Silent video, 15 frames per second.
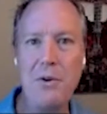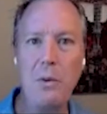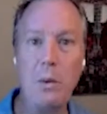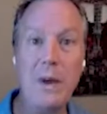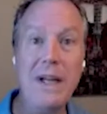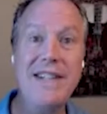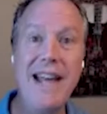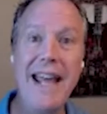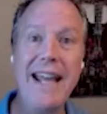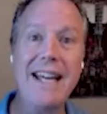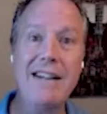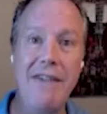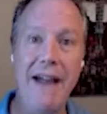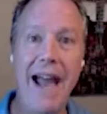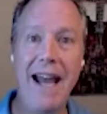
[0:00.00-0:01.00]
We take
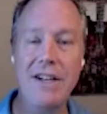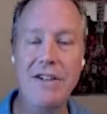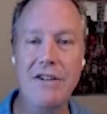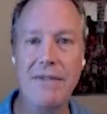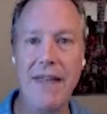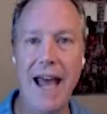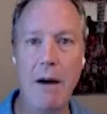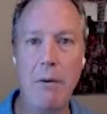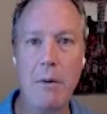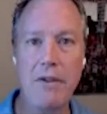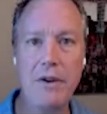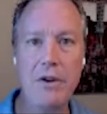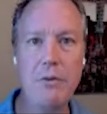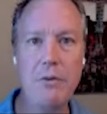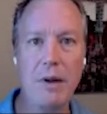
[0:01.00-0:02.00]
advantage of that with
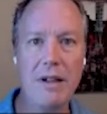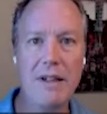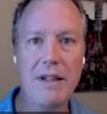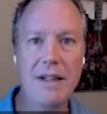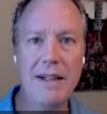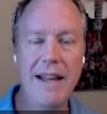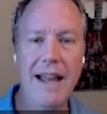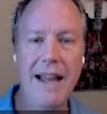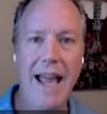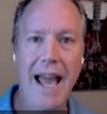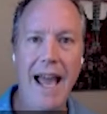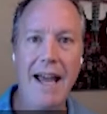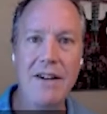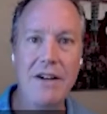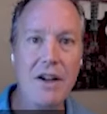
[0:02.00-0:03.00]
Noopl
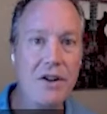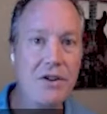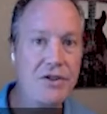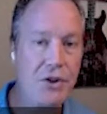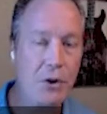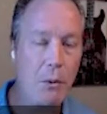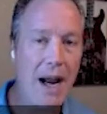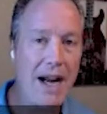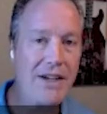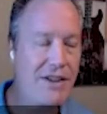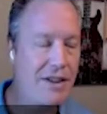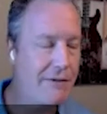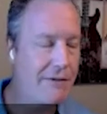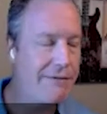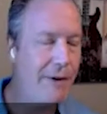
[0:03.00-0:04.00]
and
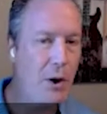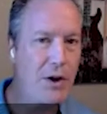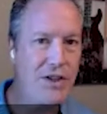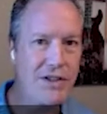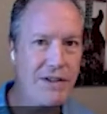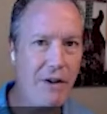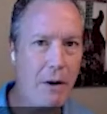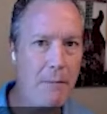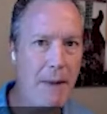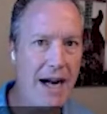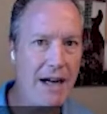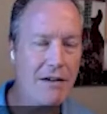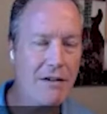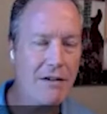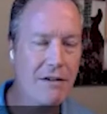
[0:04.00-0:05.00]
direct the focus of our
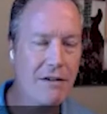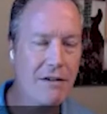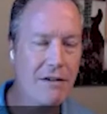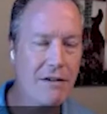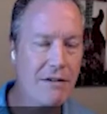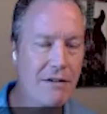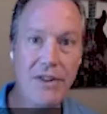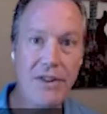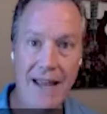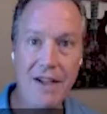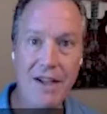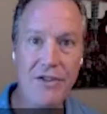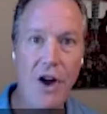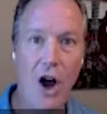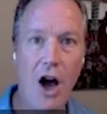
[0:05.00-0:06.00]
microphones in
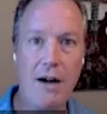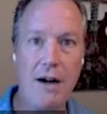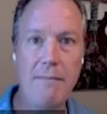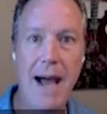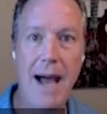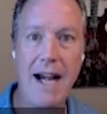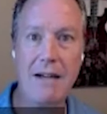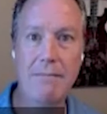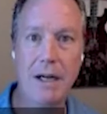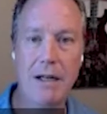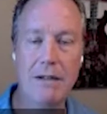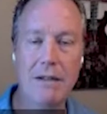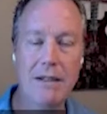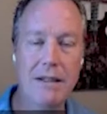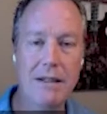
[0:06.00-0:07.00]
this automatic
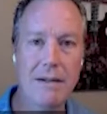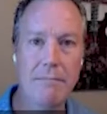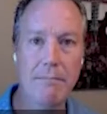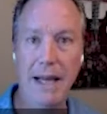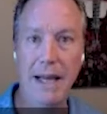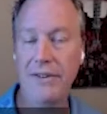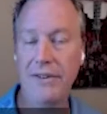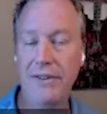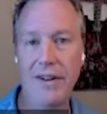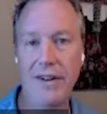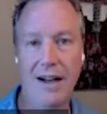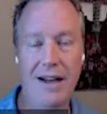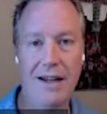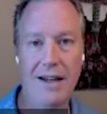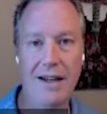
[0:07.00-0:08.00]
mode based
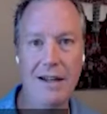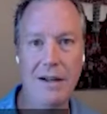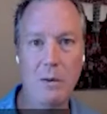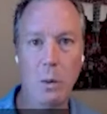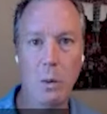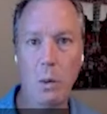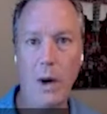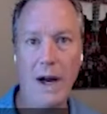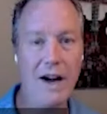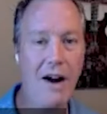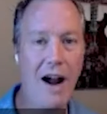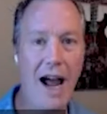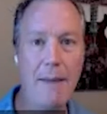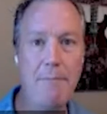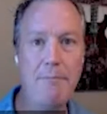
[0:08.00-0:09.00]
on
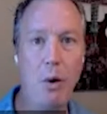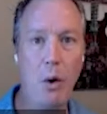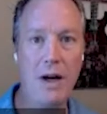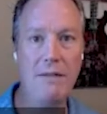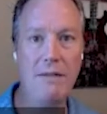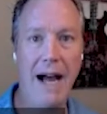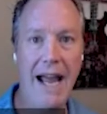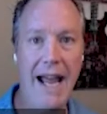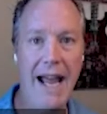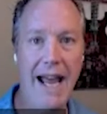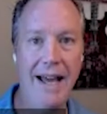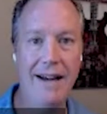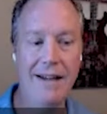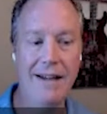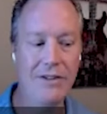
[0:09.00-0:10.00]
where I point my
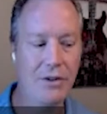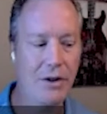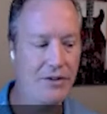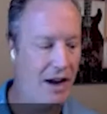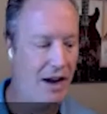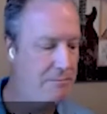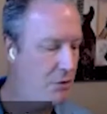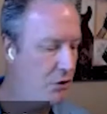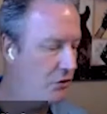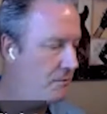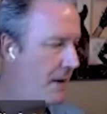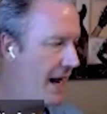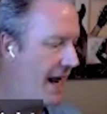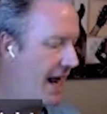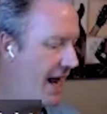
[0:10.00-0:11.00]
head. So as I move
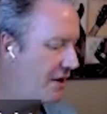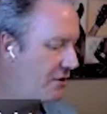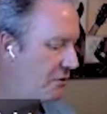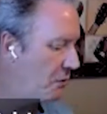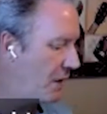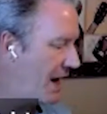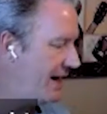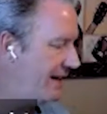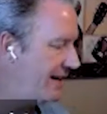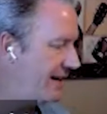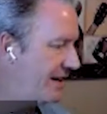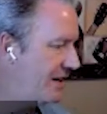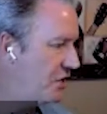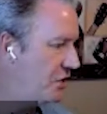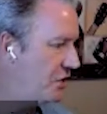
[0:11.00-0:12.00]
my head right,
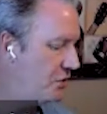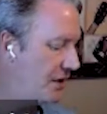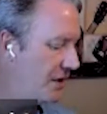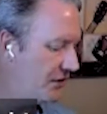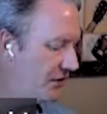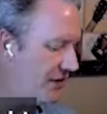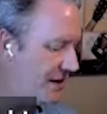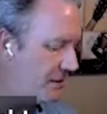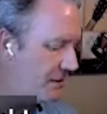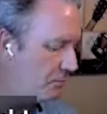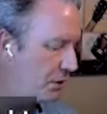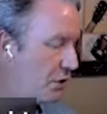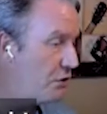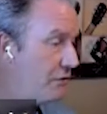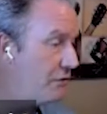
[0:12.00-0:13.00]
you can see the
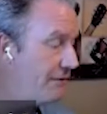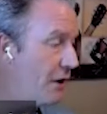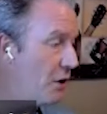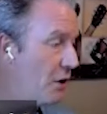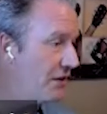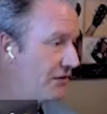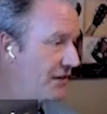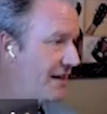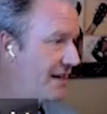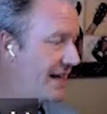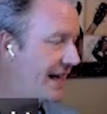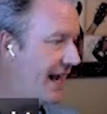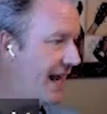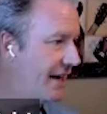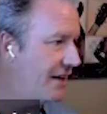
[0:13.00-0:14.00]
blue focus
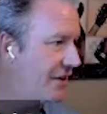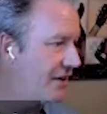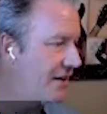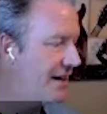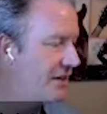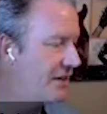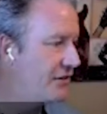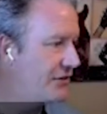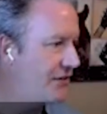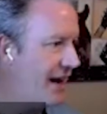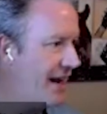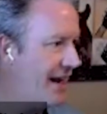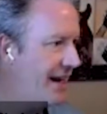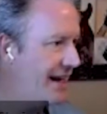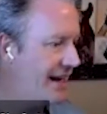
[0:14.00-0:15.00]
indicator
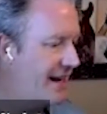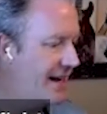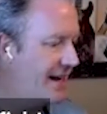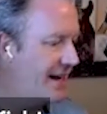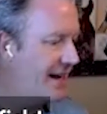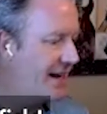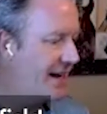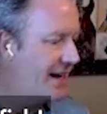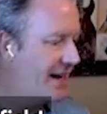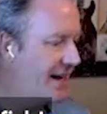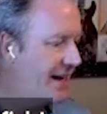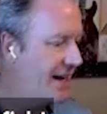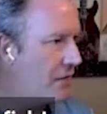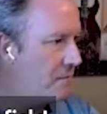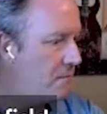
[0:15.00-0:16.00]
saying
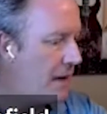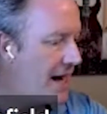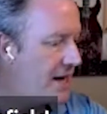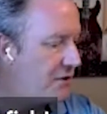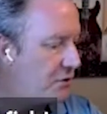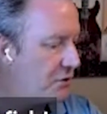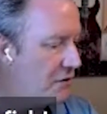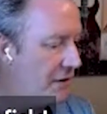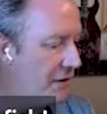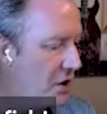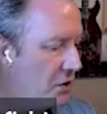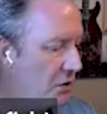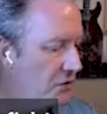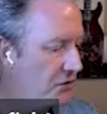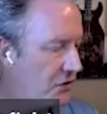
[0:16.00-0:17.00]
now the
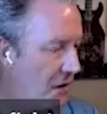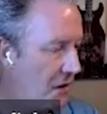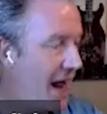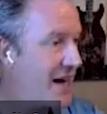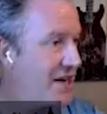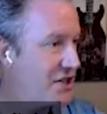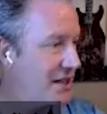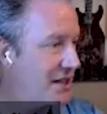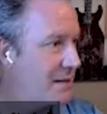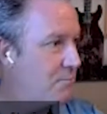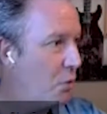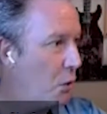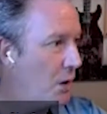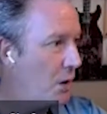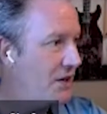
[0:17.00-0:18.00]
microphones are actually
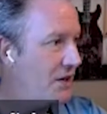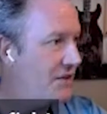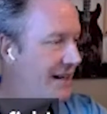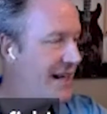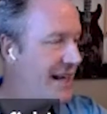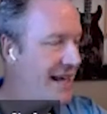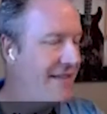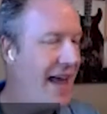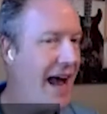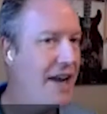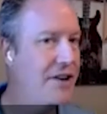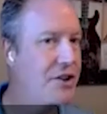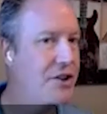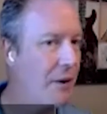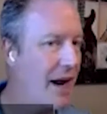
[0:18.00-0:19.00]
pointing in
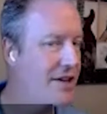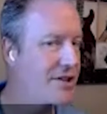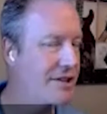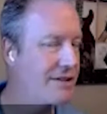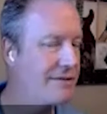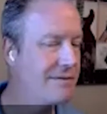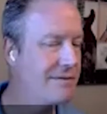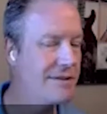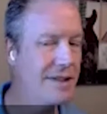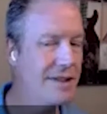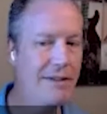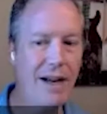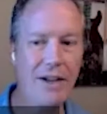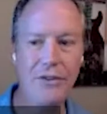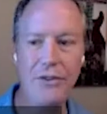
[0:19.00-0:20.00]
that direction. And
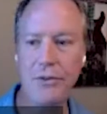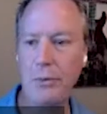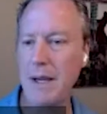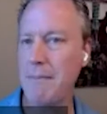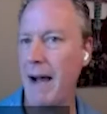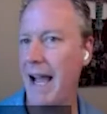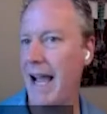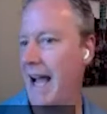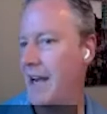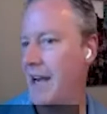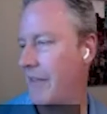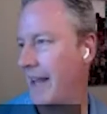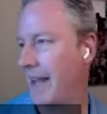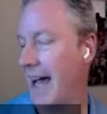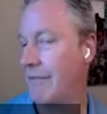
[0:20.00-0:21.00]
if I swing my head to
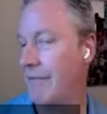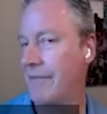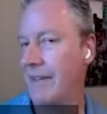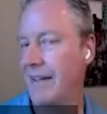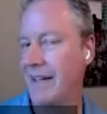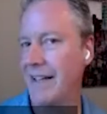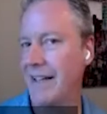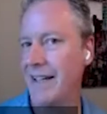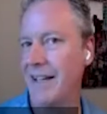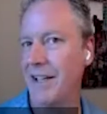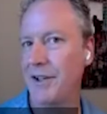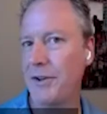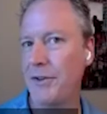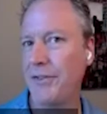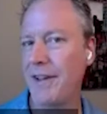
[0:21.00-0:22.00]
the left,
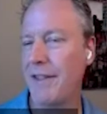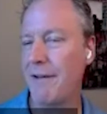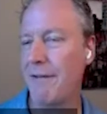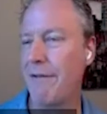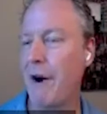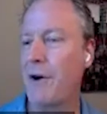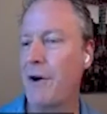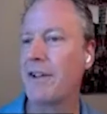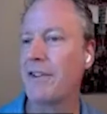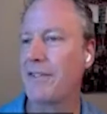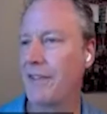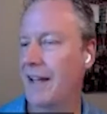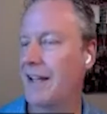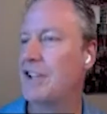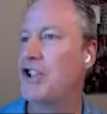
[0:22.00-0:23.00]
you see the focus
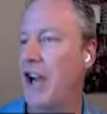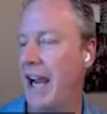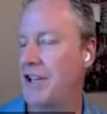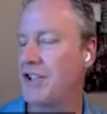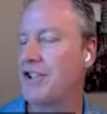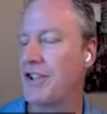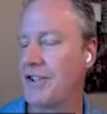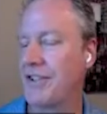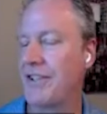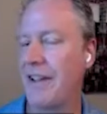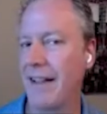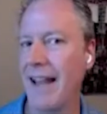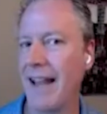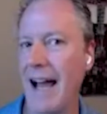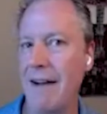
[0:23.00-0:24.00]
changes to
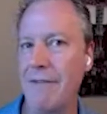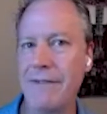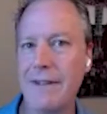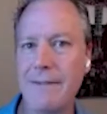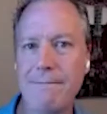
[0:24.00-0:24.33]
the left.